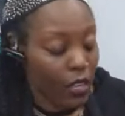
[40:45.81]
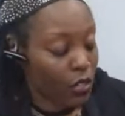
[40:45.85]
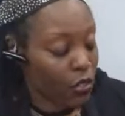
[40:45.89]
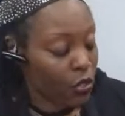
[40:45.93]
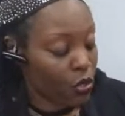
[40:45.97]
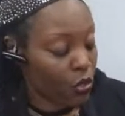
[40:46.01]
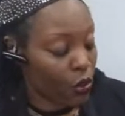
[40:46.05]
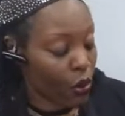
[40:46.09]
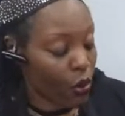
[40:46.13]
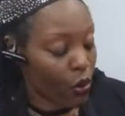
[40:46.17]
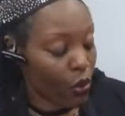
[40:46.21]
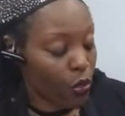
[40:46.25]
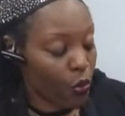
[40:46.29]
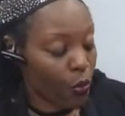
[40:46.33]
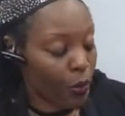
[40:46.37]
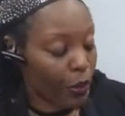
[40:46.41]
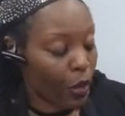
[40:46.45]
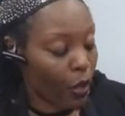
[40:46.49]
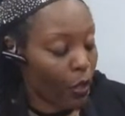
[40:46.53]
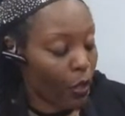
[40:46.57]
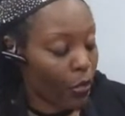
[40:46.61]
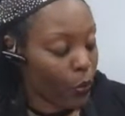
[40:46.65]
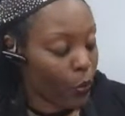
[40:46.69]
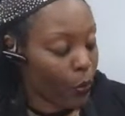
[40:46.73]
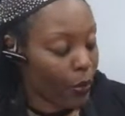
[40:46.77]
You're all the way
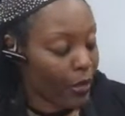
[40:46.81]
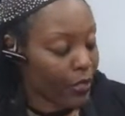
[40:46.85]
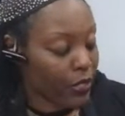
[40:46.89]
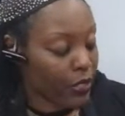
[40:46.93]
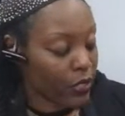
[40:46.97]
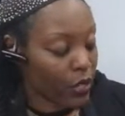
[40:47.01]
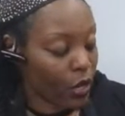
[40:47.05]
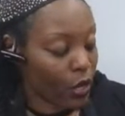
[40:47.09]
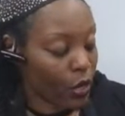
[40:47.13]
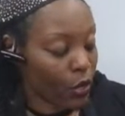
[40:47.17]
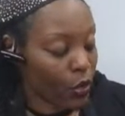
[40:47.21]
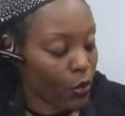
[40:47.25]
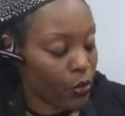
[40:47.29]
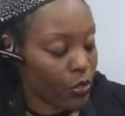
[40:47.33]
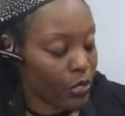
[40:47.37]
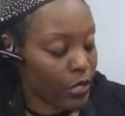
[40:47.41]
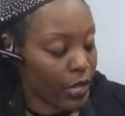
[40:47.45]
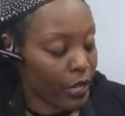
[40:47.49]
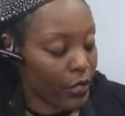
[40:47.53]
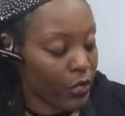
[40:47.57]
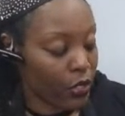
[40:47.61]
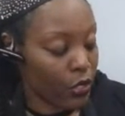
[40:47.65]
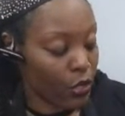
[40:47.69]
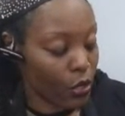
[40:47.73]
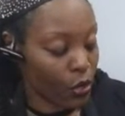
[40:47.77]
on the West Coast,
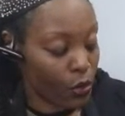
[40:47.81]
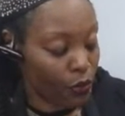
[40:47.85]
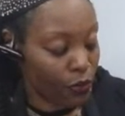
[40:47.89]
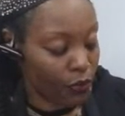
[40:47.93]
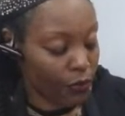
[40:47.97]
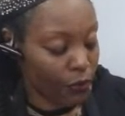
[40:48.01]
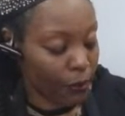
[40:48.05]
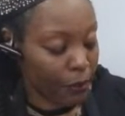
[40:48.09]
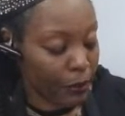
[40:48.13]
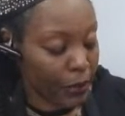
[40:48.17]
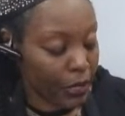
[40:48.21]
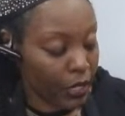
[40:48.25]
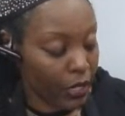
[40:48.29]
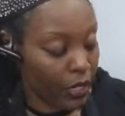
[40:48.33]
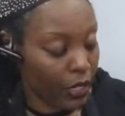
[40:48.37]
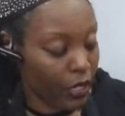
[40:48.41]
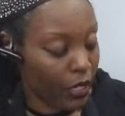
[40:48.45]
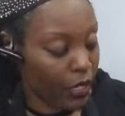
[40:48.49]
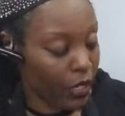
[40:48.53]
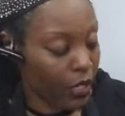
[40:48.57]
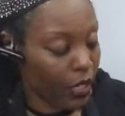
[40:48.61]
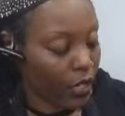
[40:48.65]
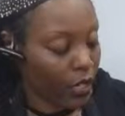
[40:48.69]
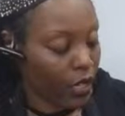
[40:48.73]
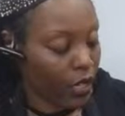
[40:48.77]
and for
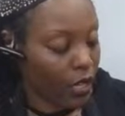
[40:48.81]
me,